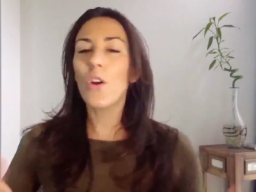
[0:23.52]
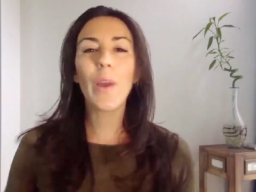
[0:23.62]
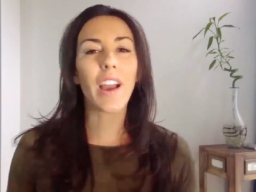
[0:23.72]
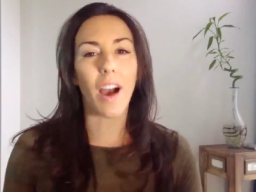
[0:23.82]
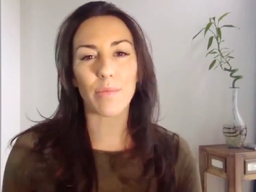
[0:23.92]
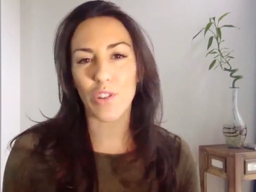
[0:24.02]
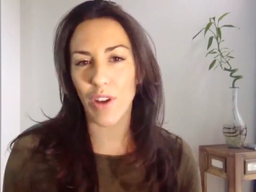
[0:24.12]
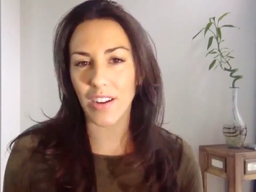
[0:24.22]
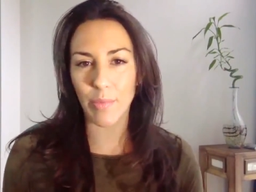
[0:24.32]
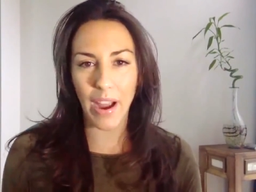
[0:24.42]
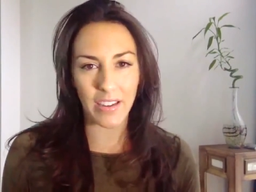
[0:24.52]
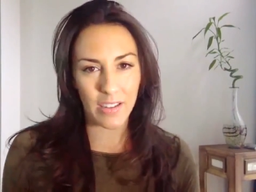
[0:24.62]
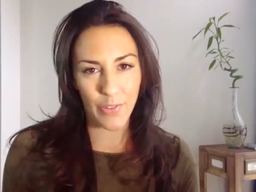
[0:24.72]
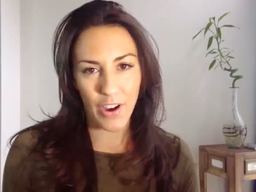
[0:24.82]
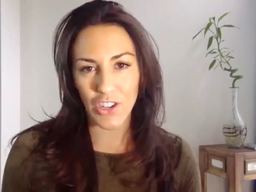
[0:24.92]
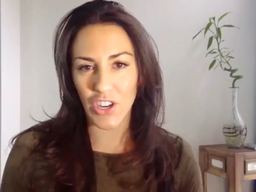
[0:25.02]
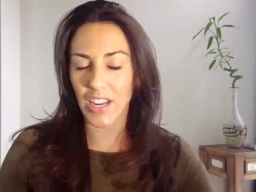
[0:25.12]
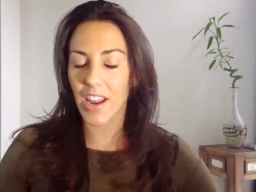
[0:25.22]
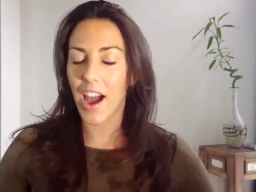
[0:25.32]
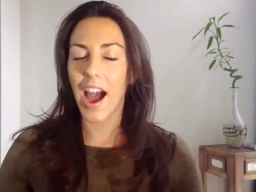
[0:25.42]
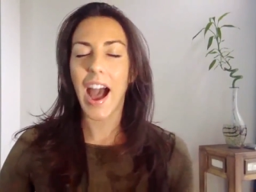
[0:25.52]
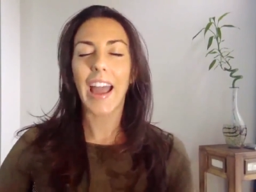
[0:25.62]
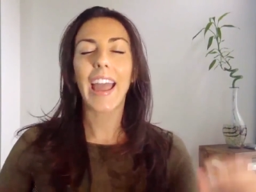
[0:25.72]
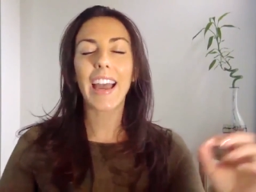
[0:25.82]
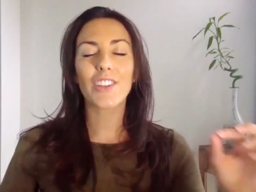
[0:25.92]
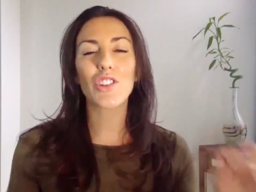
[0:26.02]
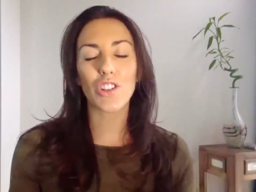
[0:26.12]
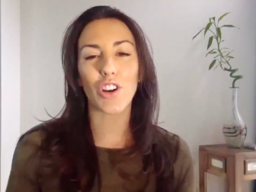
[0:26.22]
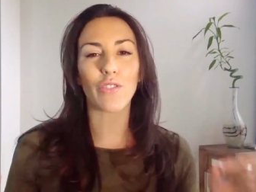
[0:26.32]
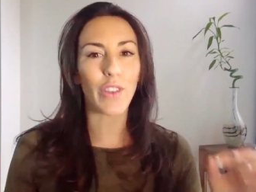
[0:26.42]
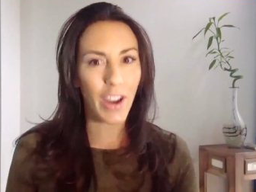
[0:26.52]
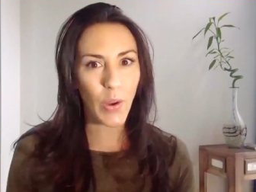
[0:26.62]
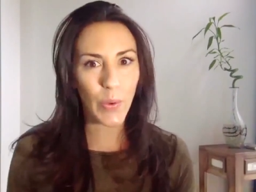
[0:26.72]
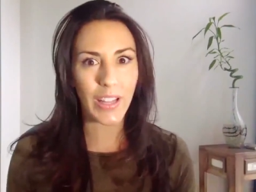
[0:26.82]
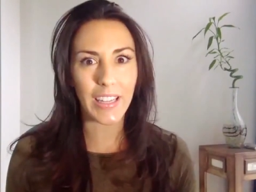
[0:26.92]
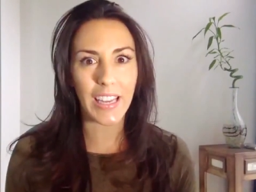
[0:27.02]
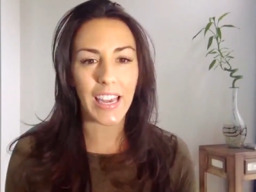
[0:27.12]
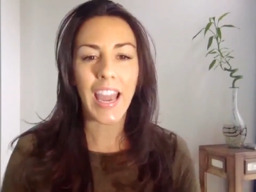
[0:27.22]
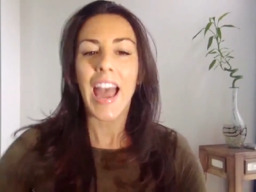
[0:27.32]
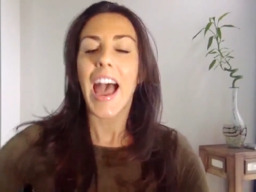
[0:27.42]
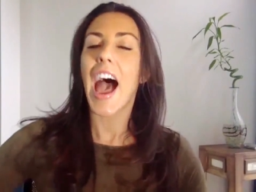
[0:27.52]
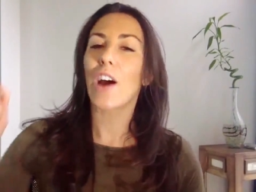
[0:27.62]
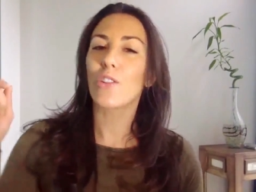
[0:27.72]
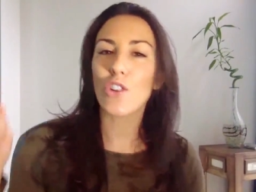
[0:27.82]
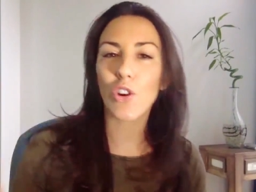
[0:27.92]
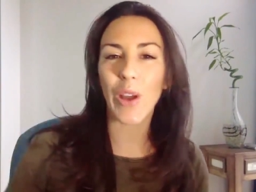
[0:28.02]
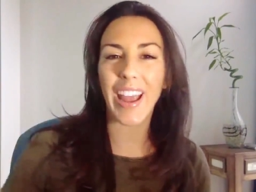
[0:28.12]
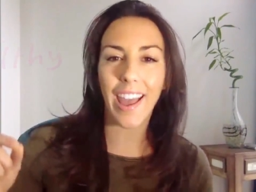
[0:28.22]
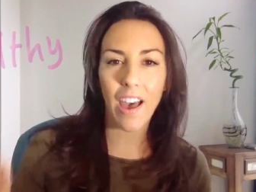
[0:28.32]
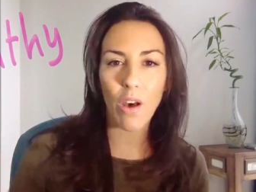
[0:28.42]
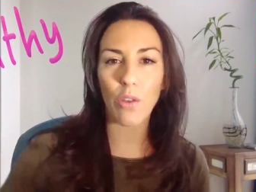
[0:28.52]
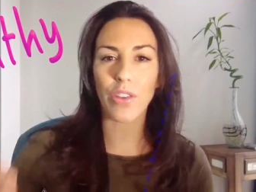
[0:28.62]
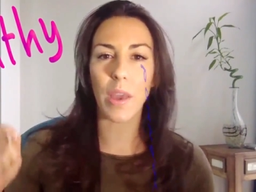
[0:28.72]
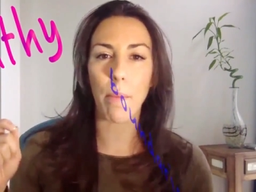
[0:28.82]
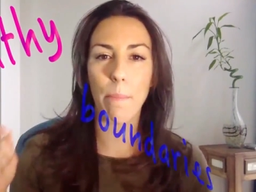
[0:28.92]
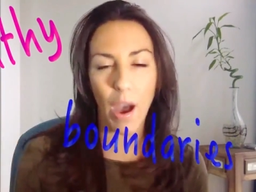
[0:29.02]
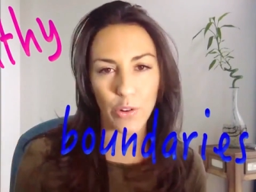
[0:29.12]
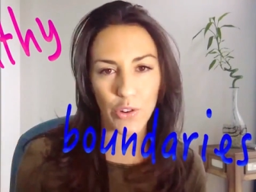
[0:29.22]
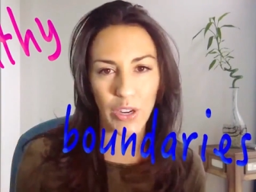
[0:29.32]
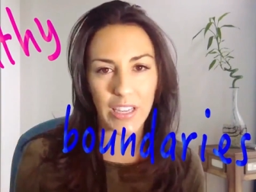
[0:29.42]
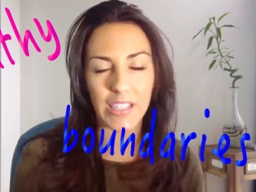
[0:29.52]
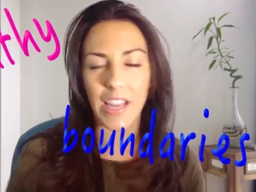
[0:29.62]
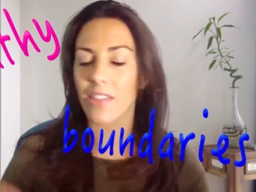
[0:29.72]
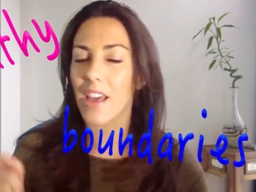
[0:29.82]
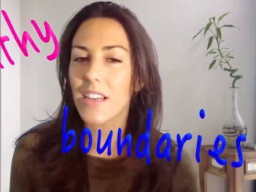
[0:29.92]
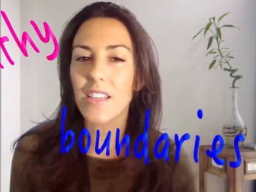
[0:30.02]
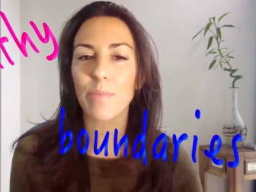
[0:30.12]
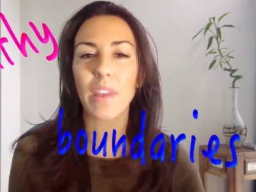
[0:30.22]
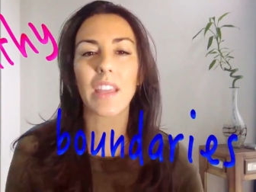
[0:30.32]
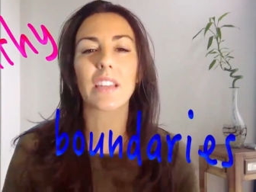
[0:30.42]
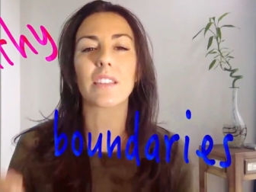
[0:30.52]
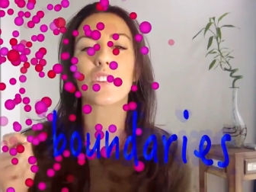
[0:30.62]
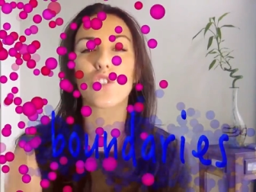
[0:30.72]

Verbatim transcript: Growing up surrounded by dysfunction, I had to learn very quickly how to create healthy boundaries. And that is something that is